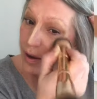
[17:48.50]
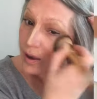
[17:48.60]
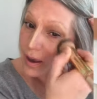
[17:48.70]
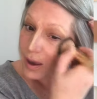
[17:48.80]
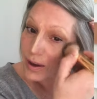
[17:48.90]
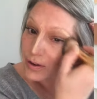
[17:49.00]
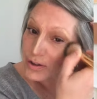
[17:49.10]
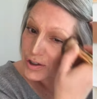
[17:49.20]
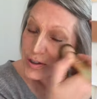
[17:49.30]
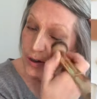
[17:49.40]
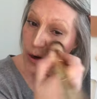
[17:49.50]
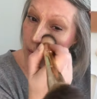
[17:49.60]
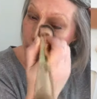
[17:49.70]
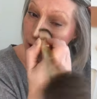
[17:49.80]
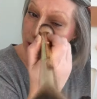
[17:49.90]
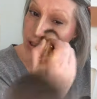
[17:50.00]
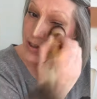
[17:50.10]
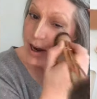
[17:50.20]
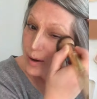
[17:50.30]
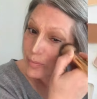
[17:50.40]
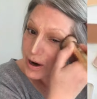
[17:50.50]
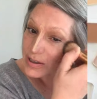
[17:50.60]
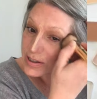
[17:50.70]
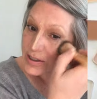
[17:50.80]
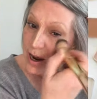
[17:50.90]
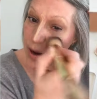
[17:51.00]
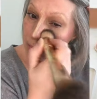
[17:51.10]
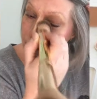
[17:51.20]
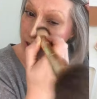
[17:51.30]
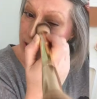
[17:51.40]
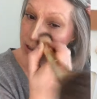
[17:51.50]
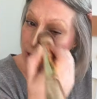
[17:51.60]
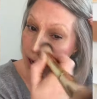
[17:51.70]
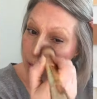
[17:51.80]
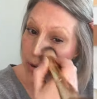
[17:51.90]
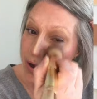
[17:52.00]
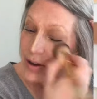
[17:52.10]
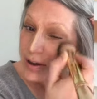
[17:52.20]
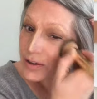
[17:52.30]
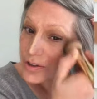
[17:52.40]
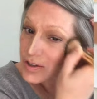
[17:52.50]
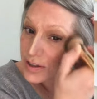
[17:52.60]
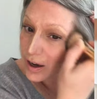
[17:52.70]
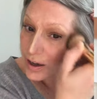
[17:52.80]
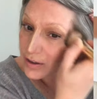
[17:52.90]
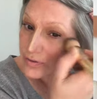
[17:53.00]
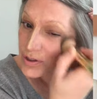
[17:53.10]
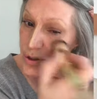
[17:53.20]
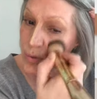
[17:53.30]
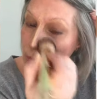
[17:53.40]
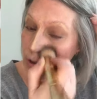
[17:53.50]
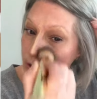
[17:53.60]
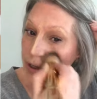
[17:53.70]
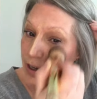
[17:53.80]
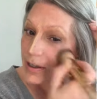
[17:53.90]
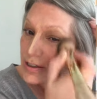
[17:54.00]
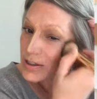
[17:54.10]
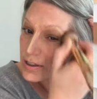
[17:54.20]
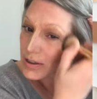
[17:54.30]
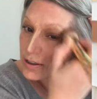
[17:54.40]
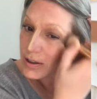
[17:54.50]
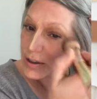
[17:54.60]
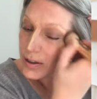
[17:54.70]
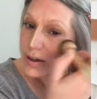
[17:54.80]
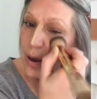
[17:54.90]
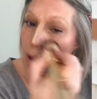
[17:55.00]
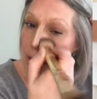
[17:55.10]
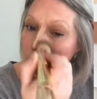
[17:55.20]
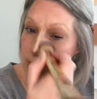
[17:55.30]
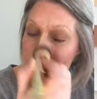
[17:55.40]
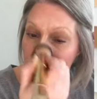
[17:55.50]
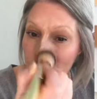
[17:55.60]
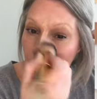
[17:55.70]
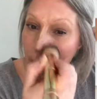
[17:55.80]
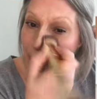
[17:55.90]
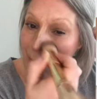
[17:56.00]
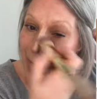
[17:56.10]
And you're just gonna press, dab, press, dab, press, dab, and just kind of swirl it as you go.